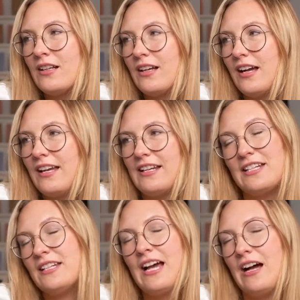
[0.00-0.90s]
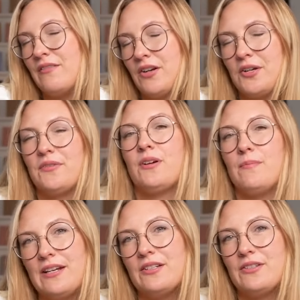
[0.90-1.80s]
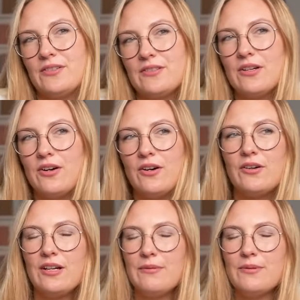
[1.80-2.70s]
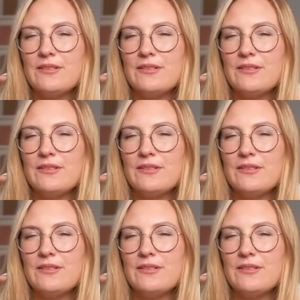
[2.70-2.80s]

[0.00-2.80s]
And I didn't have a lot of competitors. So it was a